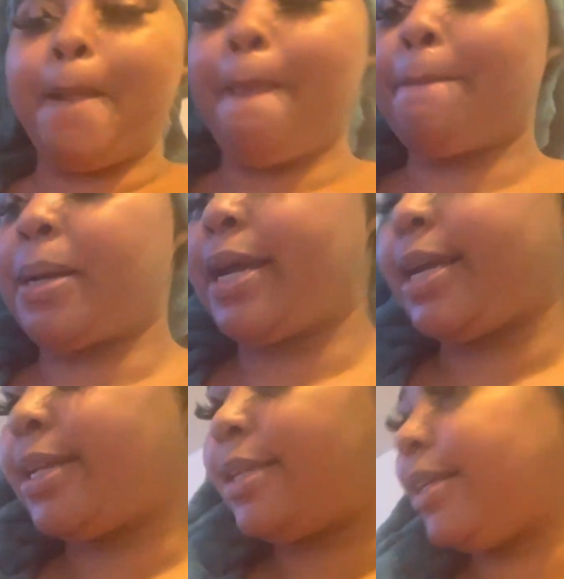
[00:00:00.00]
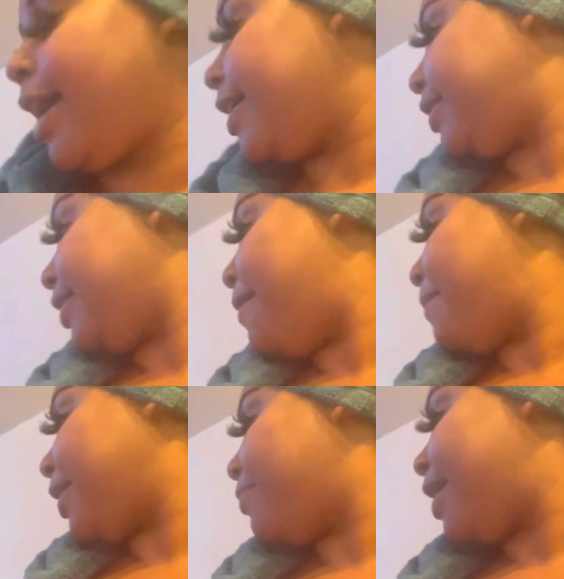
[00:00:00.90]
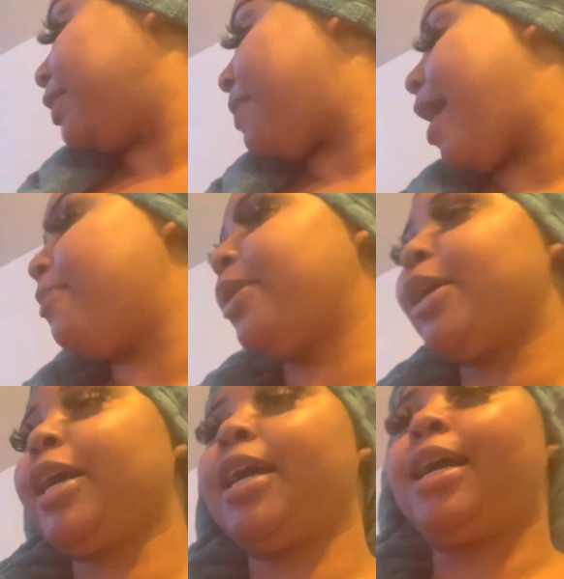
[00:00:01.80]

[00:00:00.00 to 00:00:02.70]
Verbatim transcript: But yes, I'm about to watch Power.